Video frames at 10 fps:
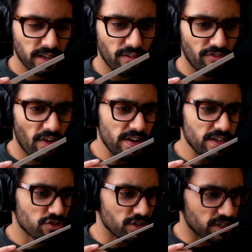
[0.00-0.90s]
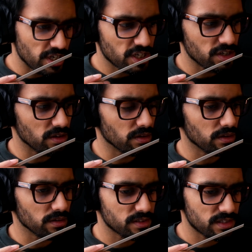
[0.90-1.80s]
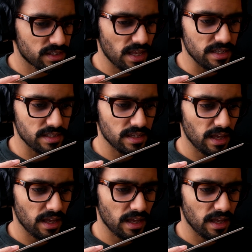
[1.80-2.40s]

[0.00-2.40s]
like a very traditional scent,